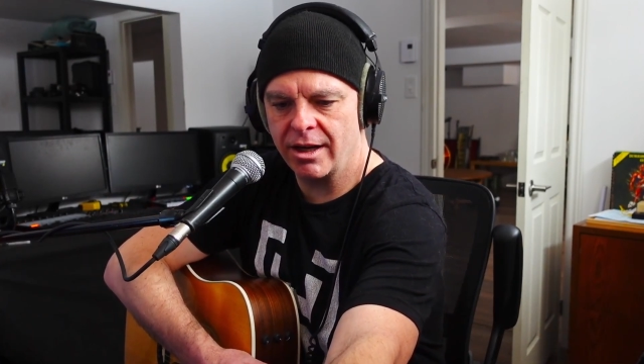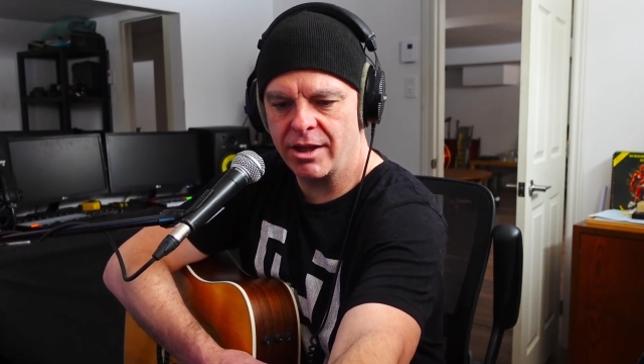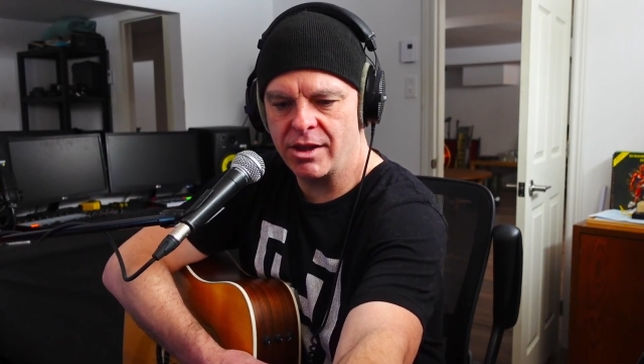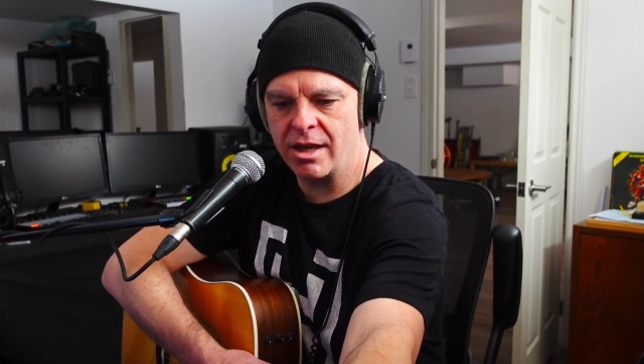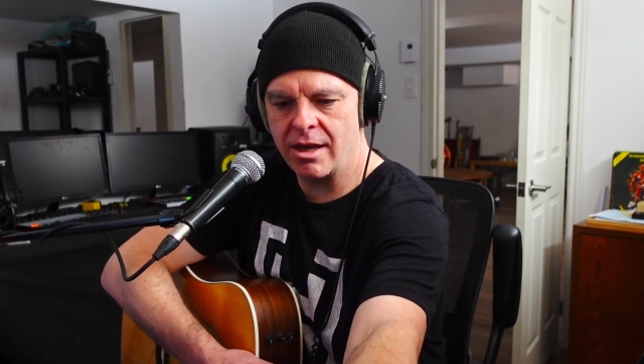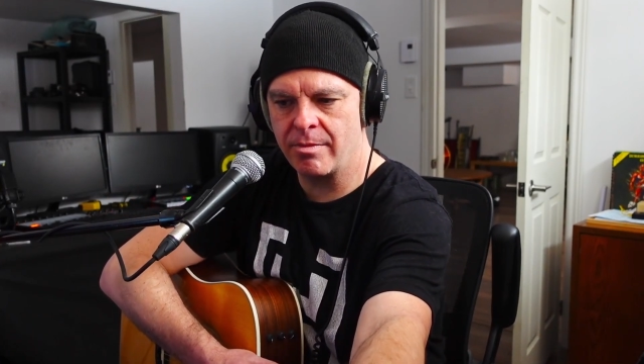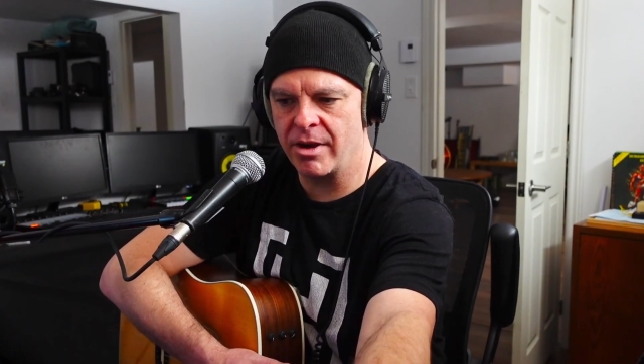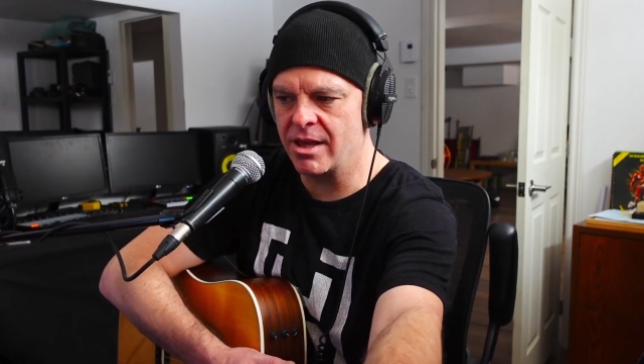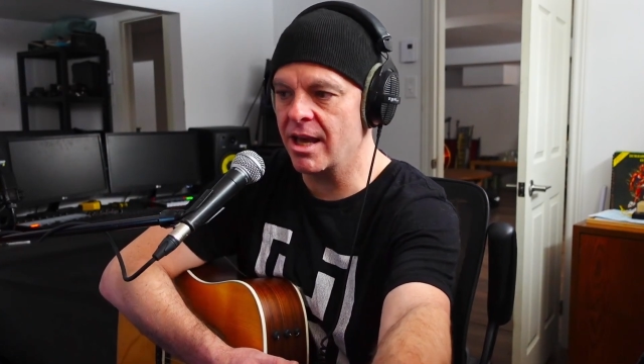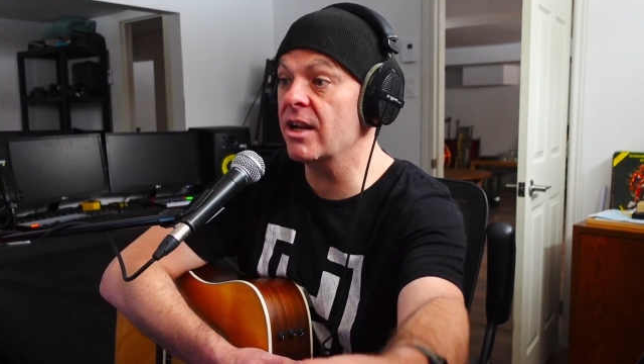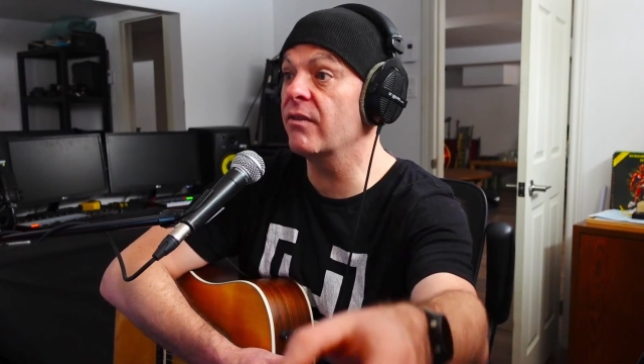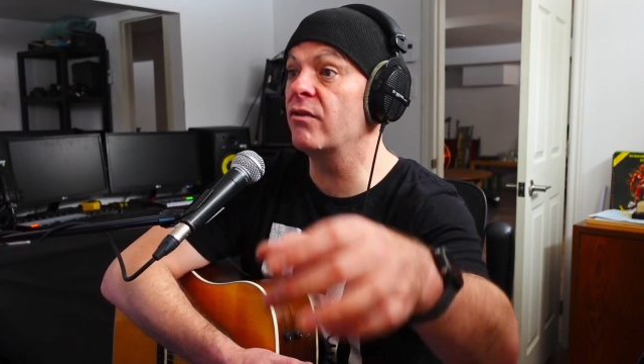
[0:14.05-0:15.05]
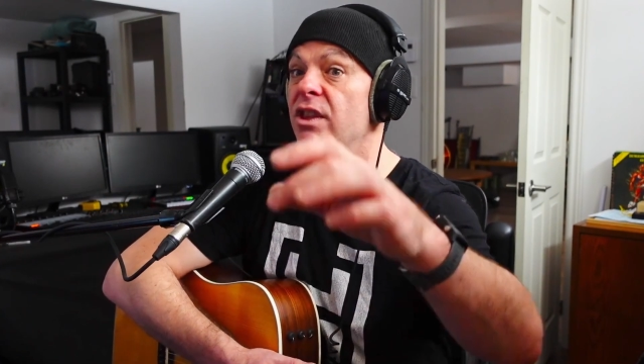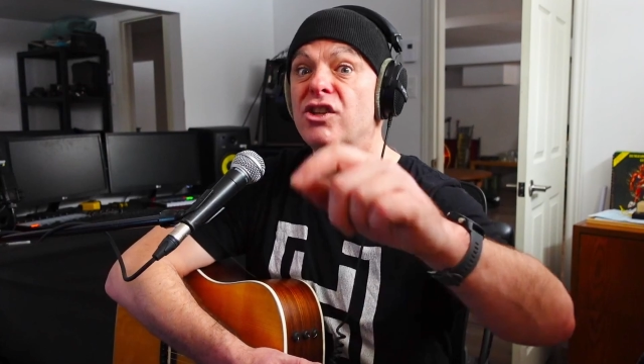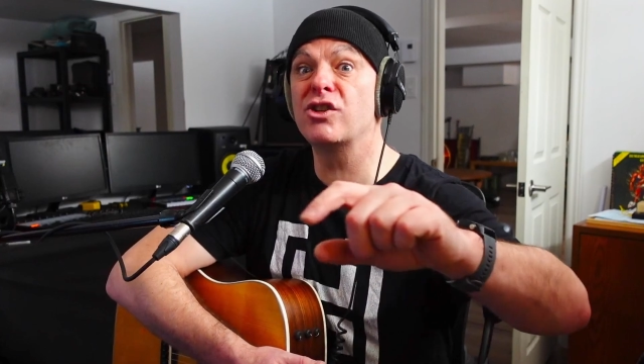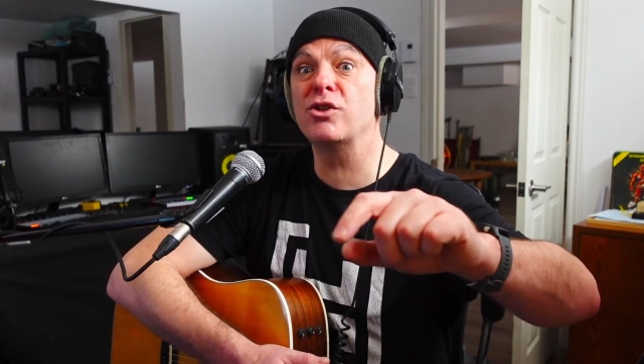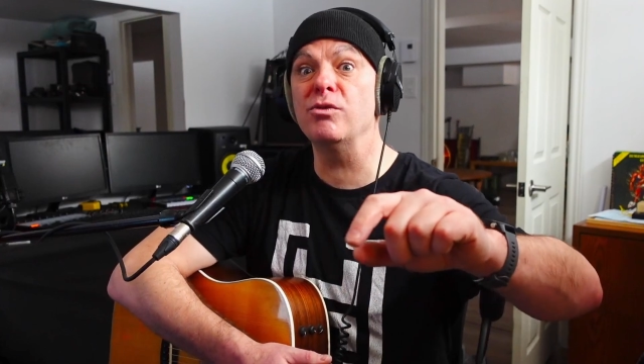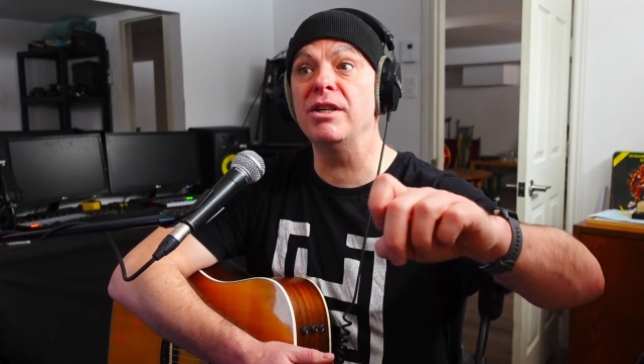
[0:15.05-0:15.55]
and I think by the end of
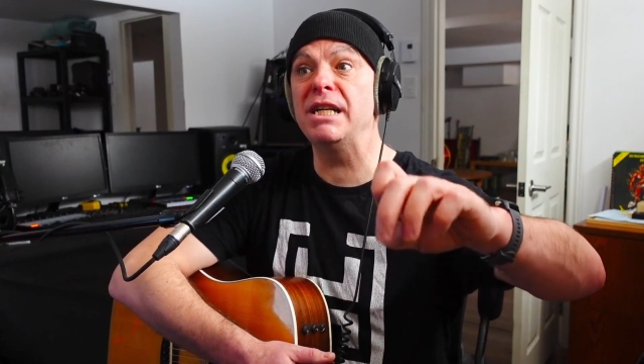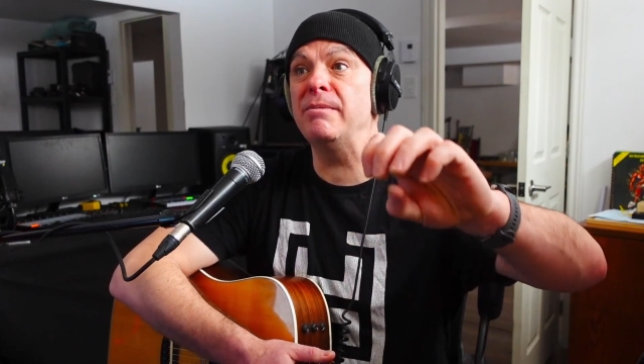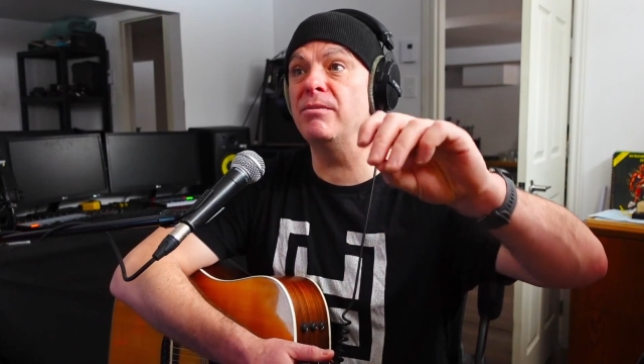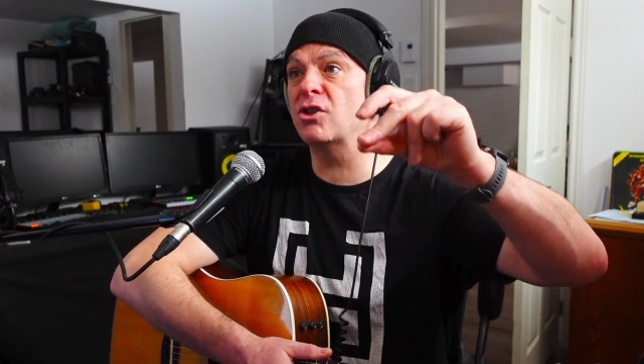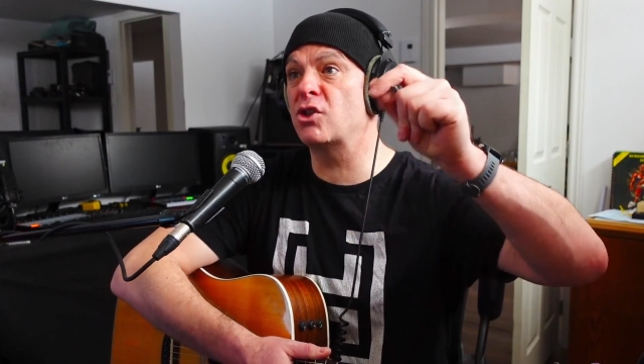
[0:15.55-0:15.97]
this stream,